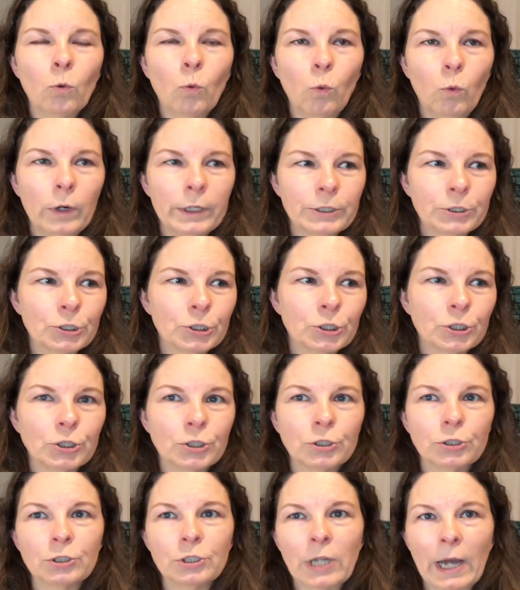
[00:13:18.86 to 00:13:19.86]

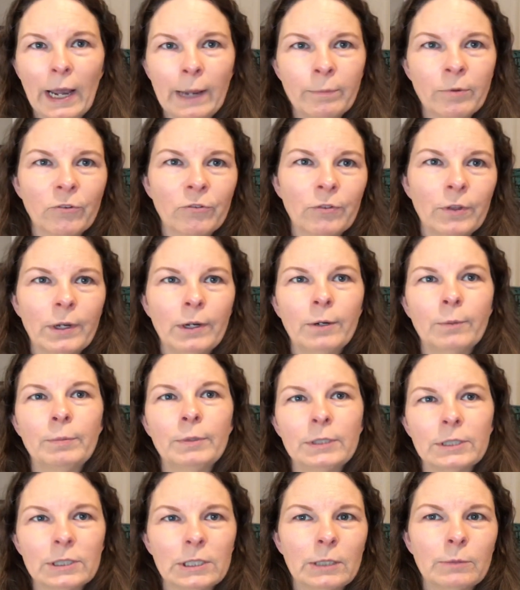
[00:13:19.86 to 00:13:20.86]
which type of
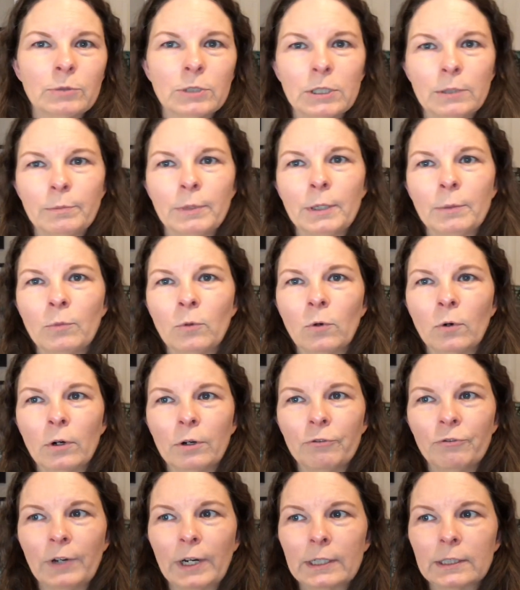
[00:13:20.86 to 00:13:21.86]
therapy seems to be more
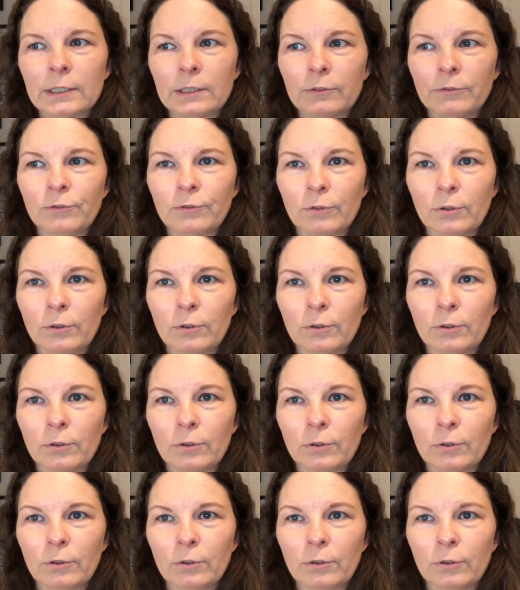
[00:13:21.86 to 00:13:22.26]
effective